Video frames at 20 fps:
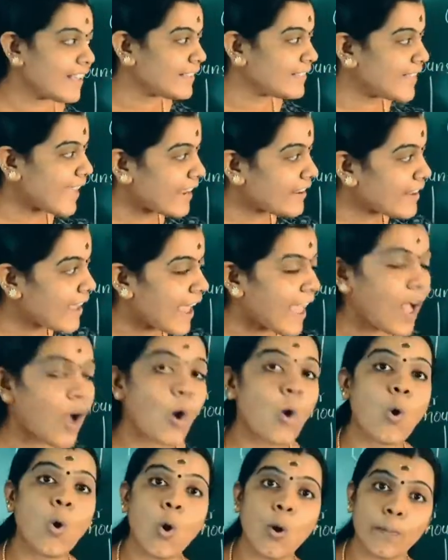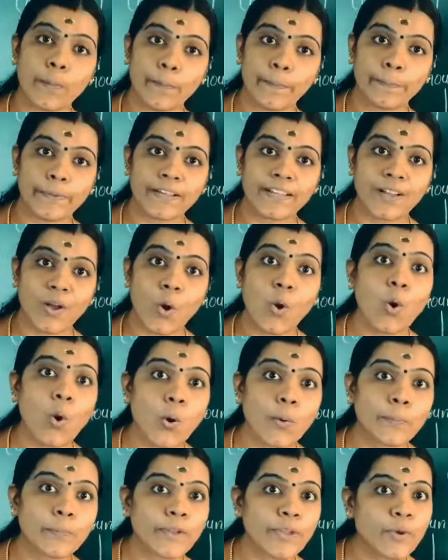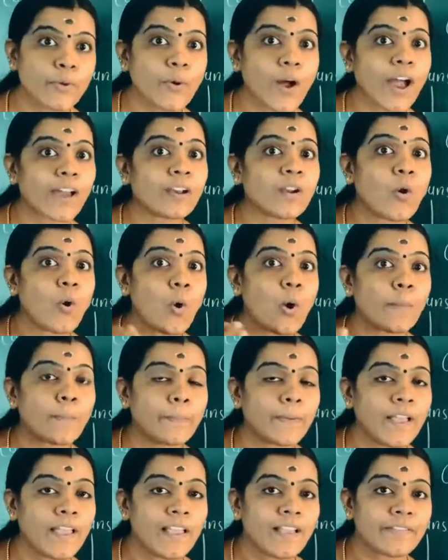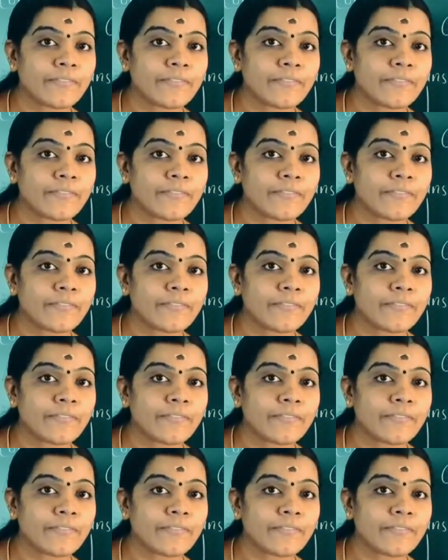Then hope. Hope, you are hope.